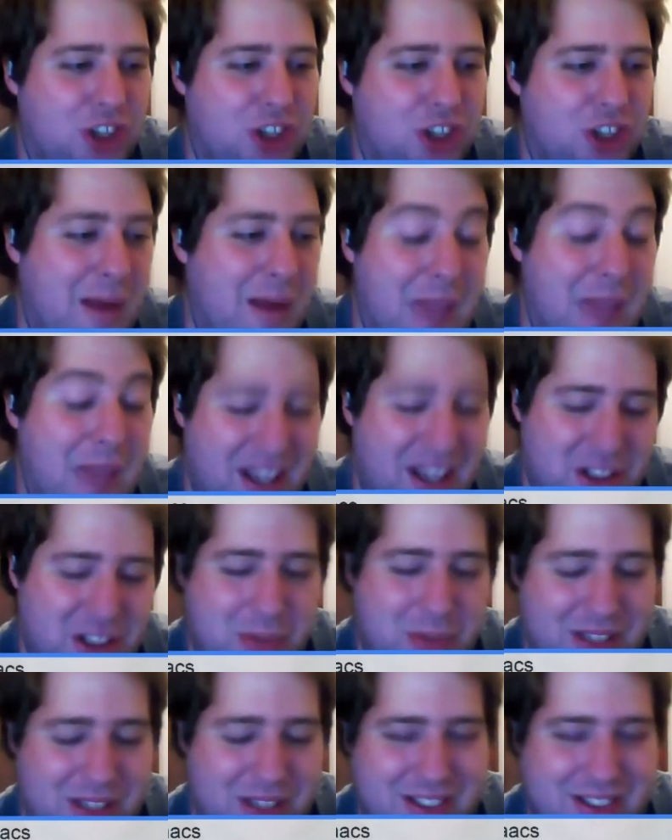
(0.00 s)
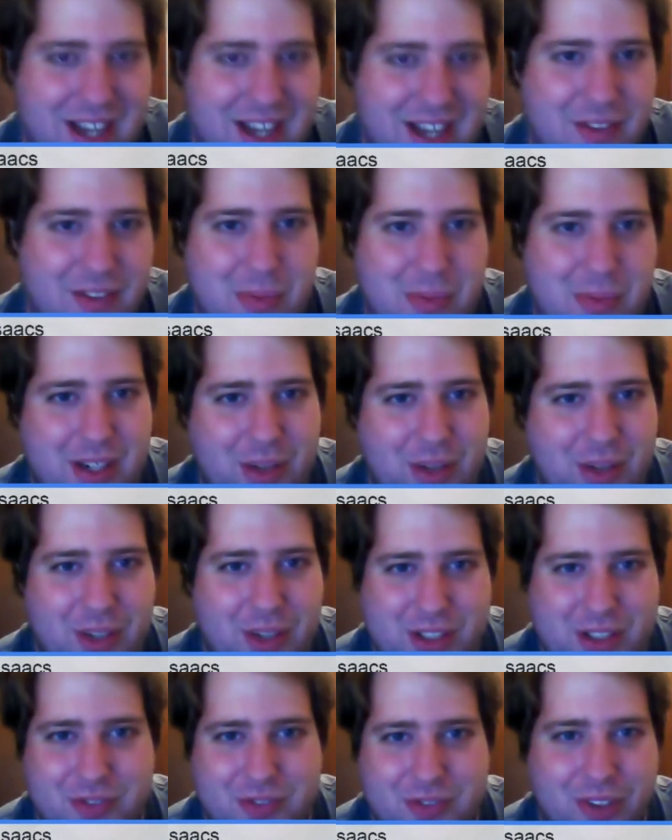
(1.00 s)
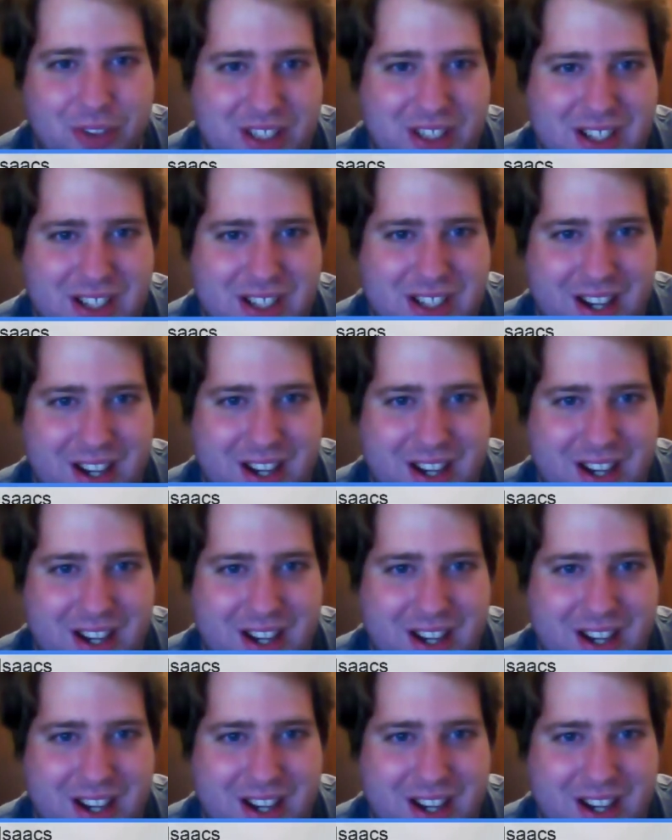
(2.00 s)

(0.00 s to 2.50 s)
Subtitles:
my masterpiece to everybody when it's fully done.